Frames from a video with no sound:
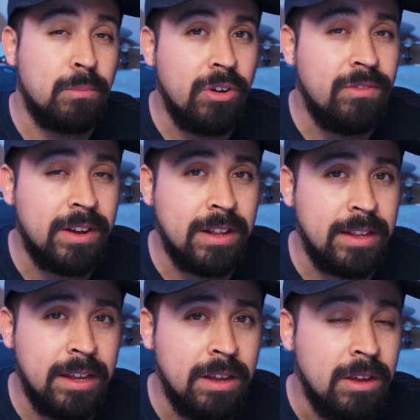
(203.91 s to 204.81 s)

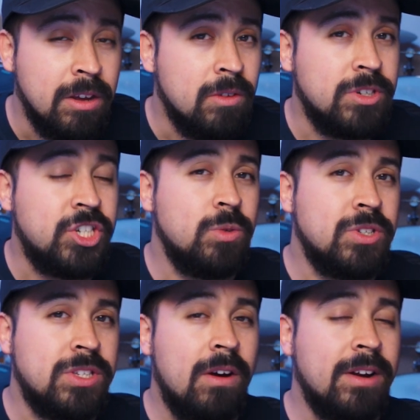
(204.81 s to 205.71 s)
perfectly when she
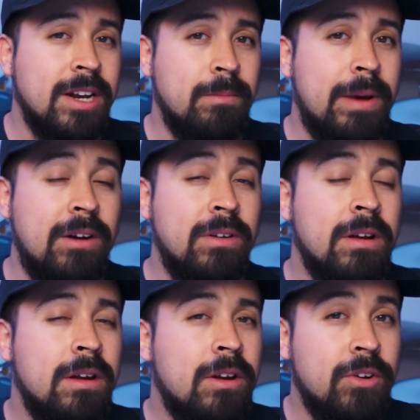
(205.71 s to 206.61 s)
was talking about
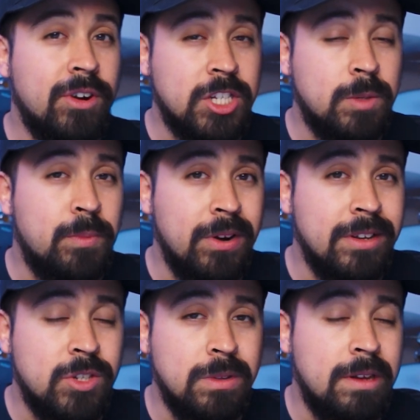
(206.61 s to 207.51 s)
her
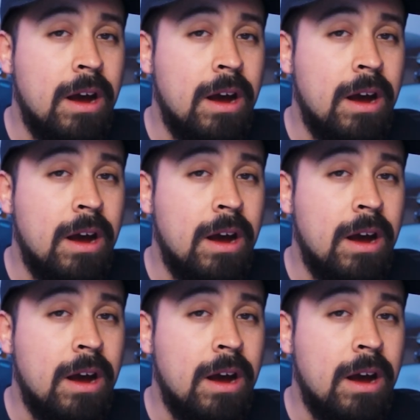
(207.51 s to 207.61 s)
experience with